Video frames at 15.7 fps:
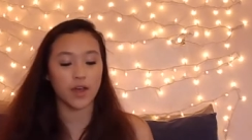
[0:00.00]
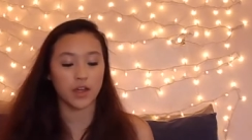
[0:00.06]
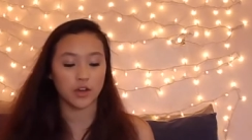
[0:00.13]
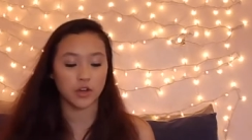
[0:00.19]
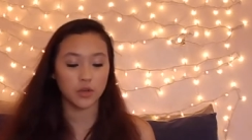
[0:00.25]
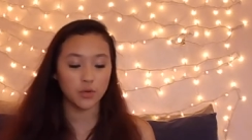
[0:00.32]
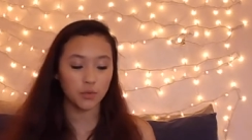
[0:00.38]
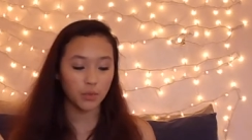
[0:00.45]

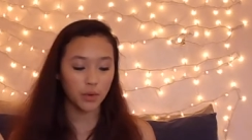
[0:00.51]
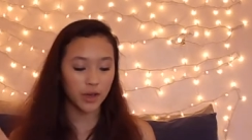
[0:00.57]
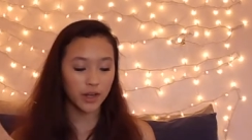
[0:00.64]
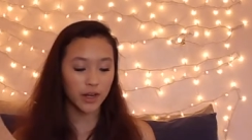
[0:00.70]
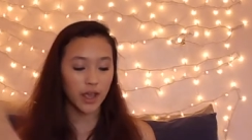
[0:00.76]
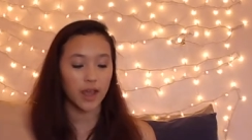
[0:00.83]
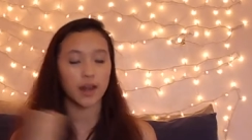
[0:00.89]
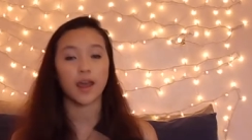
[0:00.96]
a nude one
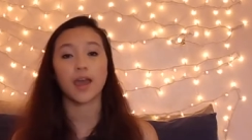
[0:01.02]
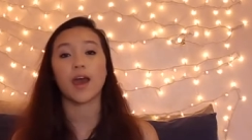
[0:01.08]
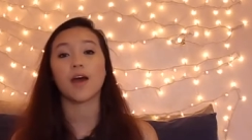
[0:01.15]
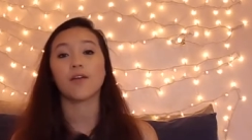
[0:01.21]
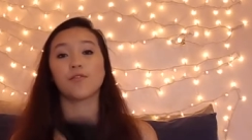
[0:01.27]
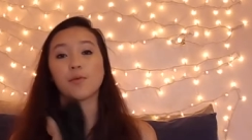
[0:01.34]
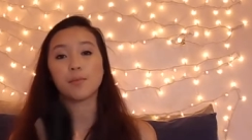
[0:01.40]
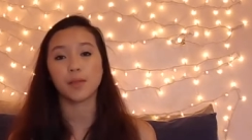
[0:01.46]
and I
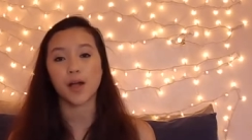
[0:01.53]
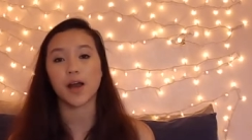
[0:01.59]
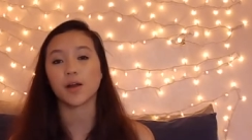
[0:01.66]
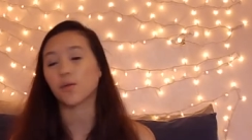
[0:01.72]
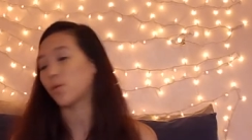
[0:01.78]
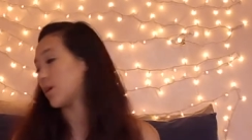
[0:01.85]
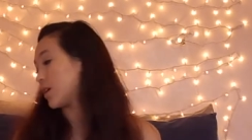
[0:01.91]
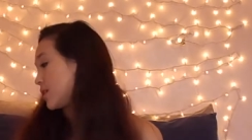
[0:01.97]
have a
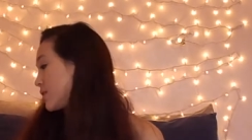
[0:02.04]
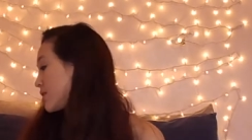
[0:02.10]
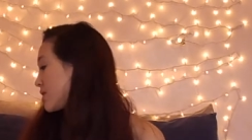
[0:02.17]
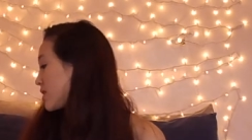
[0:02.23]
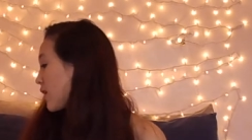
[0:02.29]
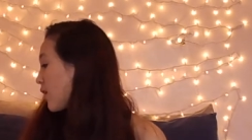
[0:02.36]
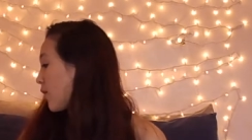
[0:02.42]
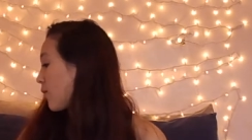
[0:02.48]
black one.
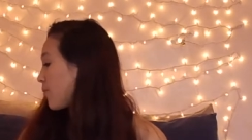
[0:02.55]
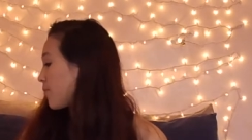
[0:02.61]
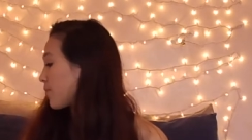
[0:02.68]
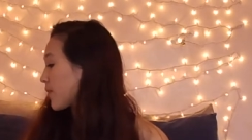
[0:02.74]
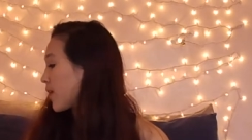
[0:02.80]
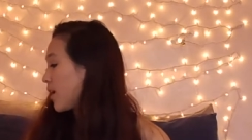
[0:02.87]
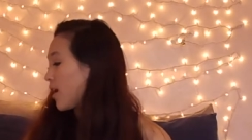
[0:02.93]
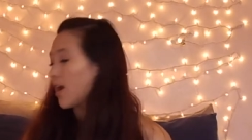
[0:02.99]
So
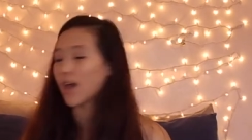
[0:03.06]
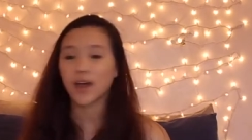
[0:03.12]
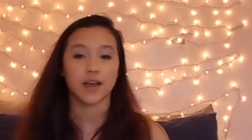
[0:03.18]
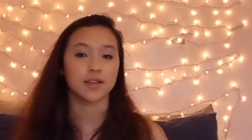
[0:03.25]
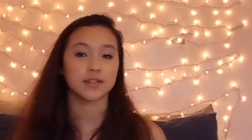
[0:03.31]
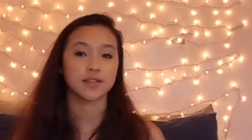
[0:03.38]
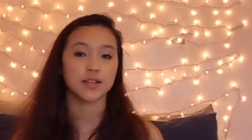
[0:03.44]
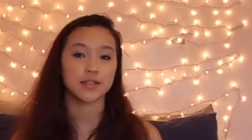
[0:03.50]

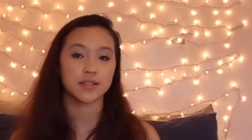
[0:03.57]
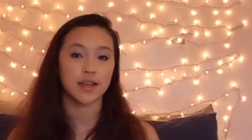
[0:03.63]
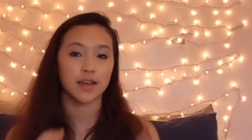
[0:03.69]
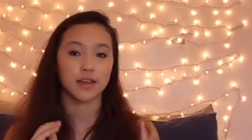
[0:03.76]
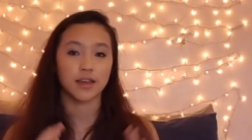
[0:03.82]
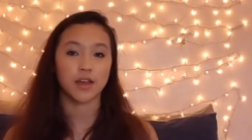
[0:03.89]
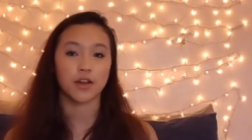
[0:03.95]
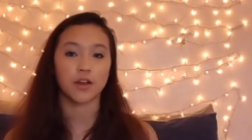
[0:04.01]
as I
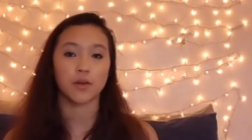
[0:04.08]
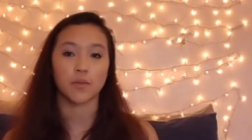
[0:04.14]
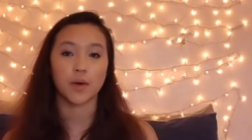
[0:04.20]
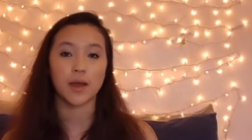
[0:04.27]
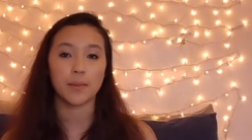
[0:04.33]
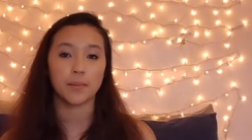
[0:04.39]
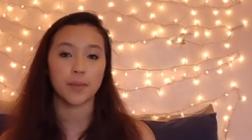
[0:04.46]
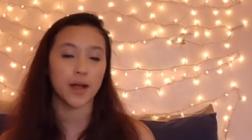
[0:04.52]
said, carry
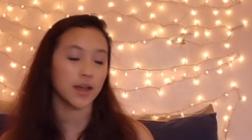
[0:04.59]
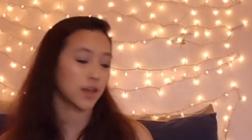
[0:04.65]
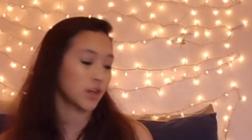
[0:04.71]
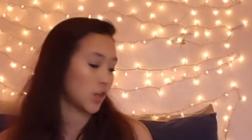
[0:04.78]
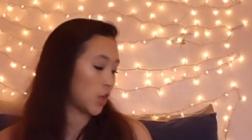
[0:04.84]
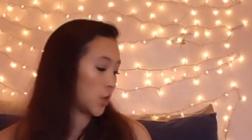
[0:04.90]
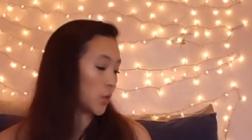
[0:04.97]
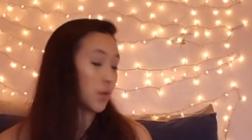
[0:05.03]
white, black, and
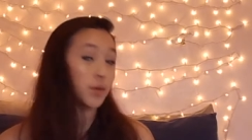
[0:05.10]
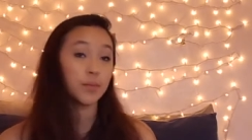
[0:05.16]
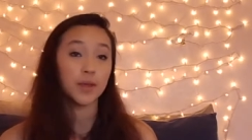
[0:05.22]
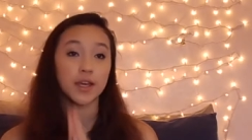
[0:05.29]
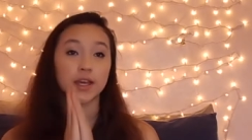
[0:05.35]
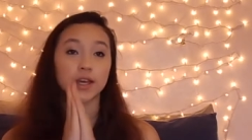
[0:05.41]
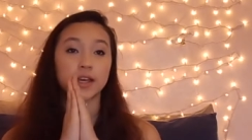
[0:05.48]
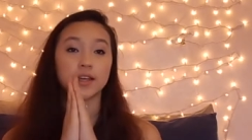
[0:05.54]
nude
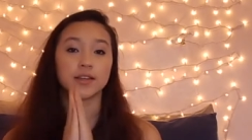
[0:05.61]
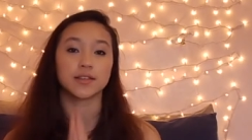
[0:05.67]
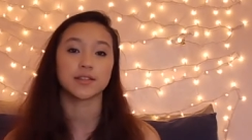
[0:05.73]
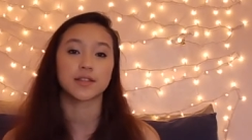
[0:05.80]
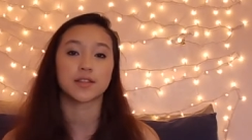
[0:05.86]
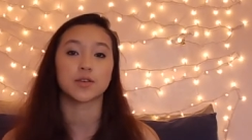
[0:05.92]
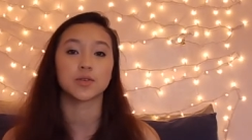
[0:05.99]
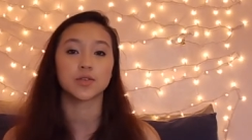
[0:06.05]
because
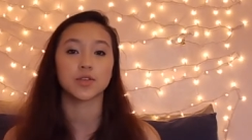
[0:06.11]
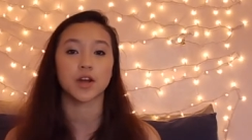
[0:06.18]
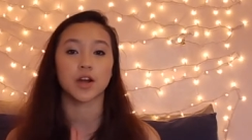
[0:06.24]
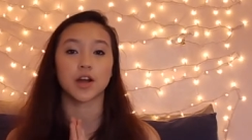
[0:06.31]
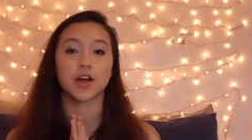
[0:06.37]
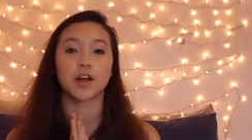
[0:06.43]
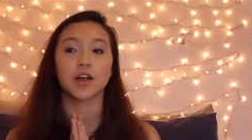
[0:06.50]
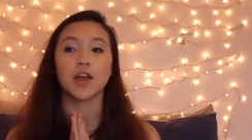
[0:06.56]
those
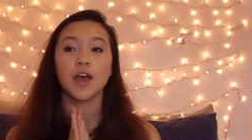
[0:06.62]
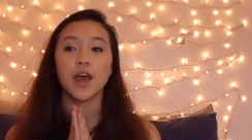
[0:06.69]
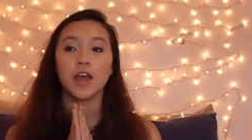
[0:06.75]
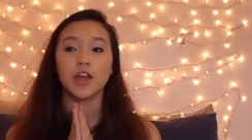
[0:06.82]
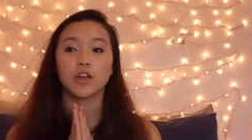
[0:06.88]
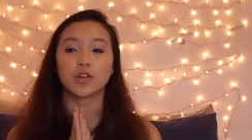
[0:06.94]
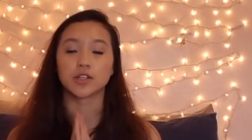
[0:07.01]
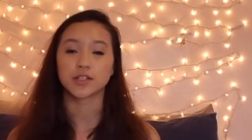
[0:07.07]
are
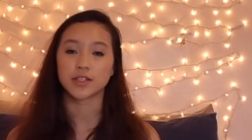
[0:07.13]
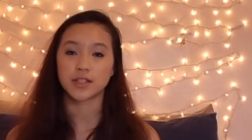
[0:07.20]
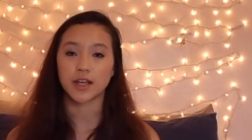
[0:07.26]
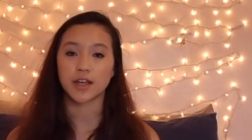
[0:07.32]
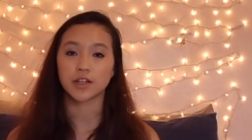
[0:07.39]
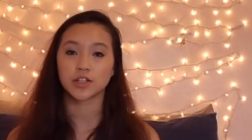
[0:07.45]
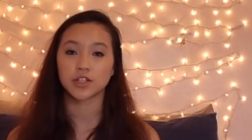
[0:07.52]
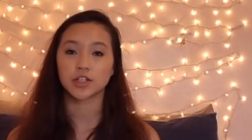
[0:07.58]
your
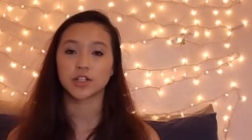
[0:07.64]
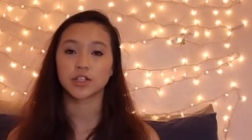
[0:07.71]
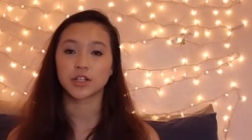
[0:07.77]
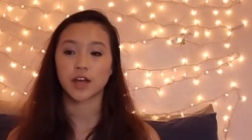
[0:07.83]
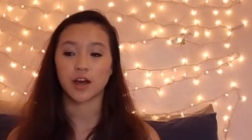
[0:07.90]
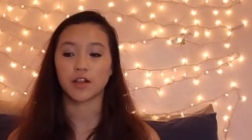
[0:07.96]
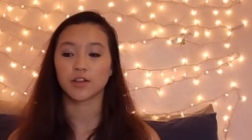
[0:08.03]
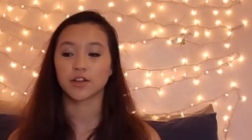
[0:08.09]
standard
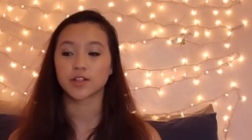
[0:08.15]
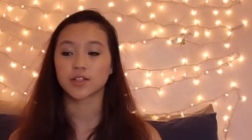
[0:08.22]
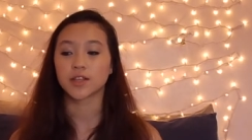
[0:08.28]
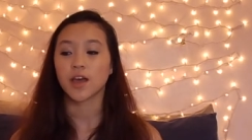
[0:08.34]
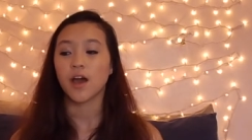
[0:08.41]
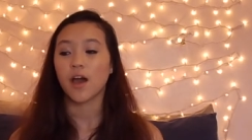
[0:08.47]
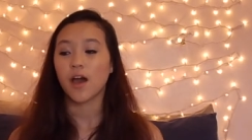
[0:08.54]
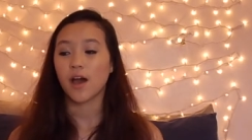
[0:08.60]
colors.
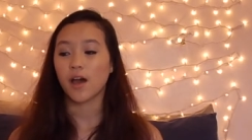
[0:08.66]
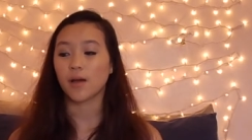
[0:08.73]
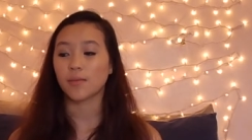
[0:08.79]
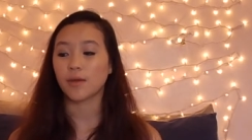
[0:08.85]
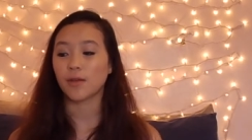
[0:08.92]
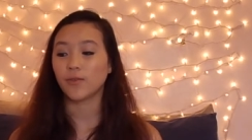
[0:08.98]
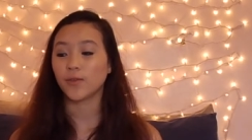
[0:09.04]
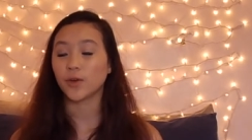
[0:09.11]
Um,
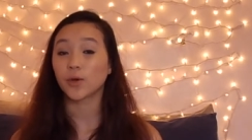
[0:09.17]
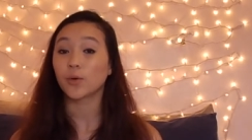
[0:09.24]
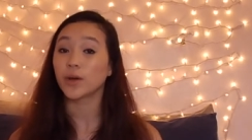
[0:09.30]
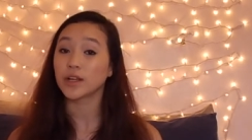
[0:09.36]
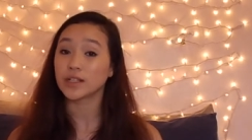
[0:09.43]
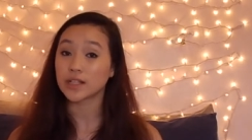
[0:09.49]
if you're going